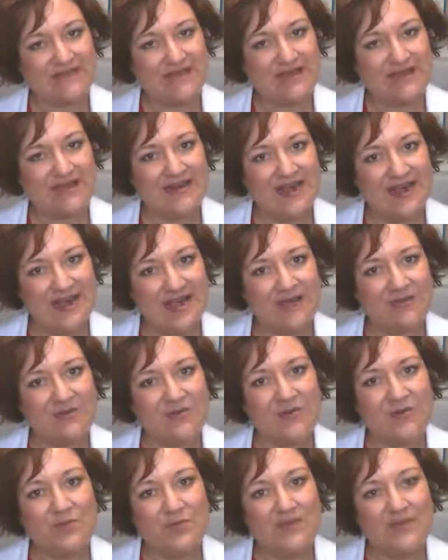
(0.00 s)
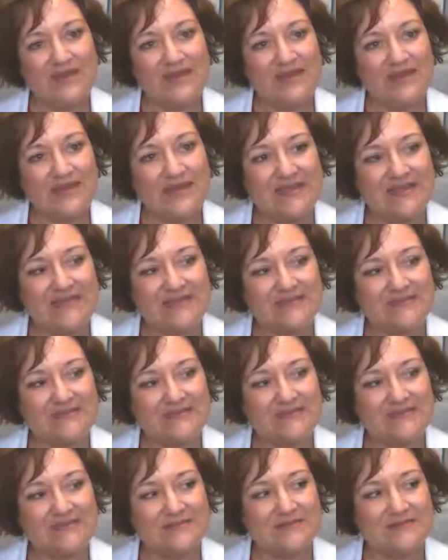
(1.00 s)
and how open
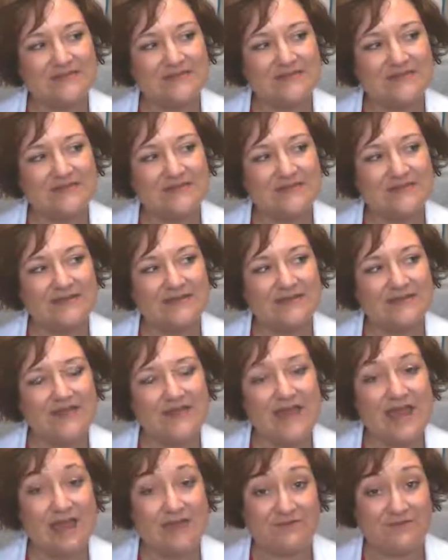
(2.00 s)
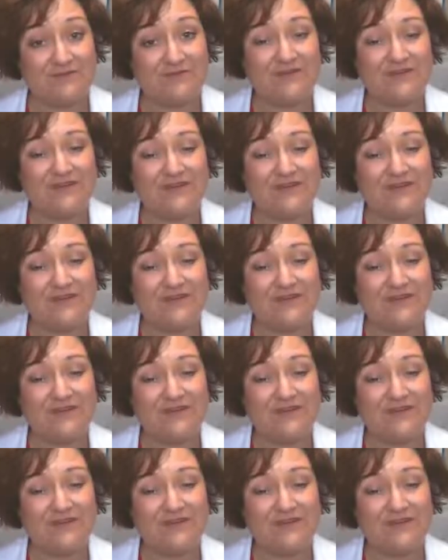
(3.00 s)
is enough